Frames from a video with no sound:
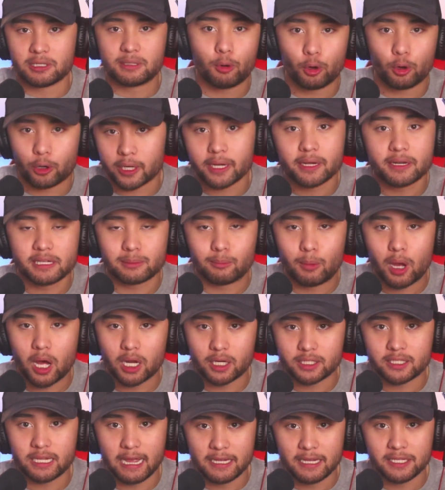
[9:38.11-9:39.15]
Morgan is
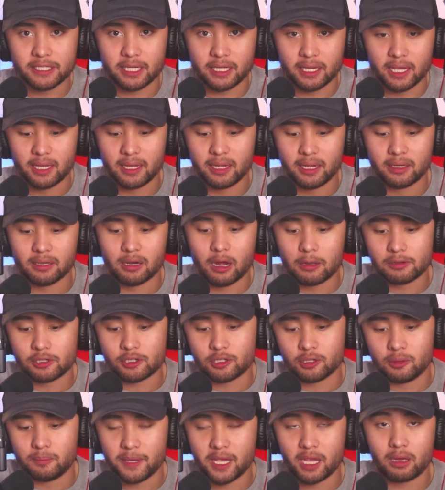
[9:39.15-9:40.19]
monetizing it and
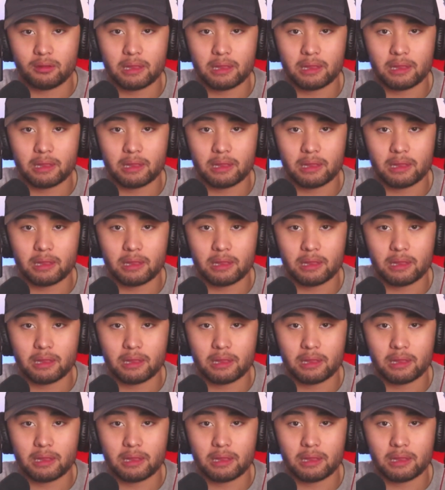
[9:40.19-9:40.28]
also being